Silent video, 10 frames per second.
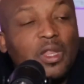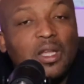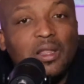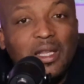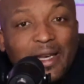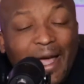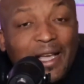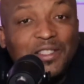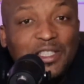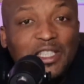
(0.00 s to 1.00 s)
The
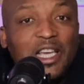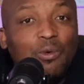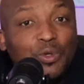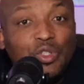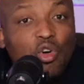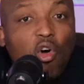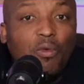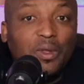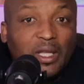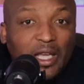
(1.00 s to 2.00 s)
next DA who took over
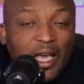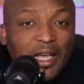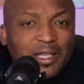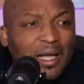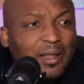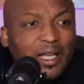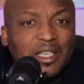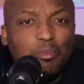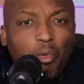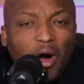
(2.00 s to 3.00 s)
the case, I think is
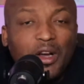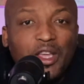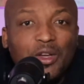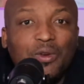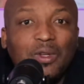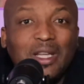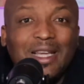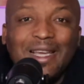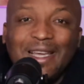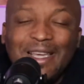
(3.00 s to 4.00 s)
Bonhue,
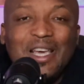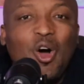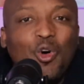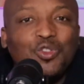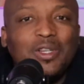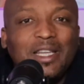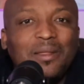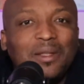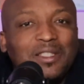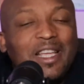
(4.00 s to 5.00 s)
he also did
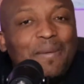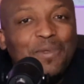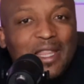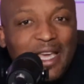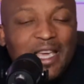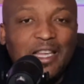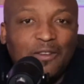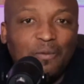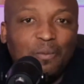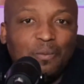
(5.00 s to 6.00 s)
the same thing.
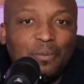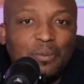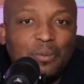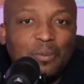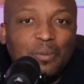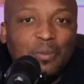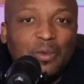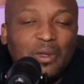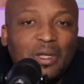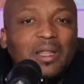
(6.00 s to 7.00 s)

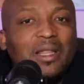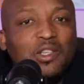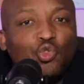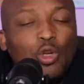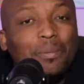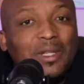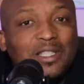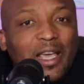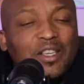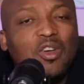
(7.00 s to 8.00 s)
They swept this
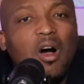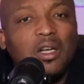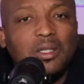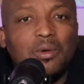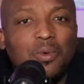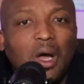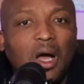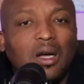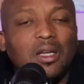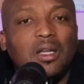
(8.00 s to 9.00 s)
case under a
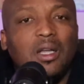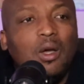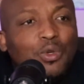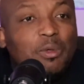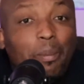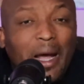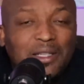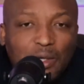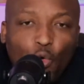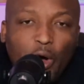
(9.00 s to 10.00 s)
rug, which begs
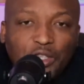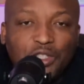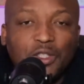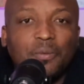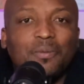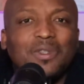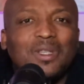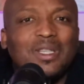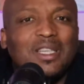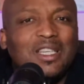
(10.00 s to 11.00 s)
the question,
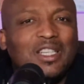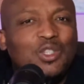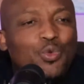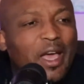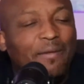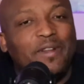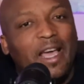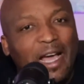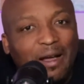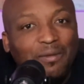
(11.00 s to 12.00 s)
do we have to
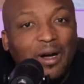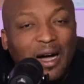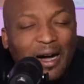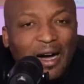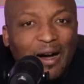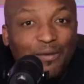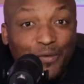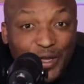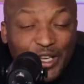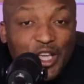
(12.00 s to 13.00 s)
have a
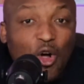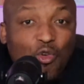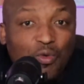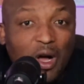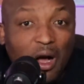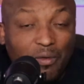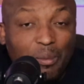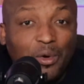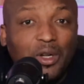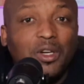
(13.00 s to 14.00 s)
video of a
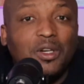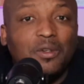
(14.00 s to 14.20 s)
murder,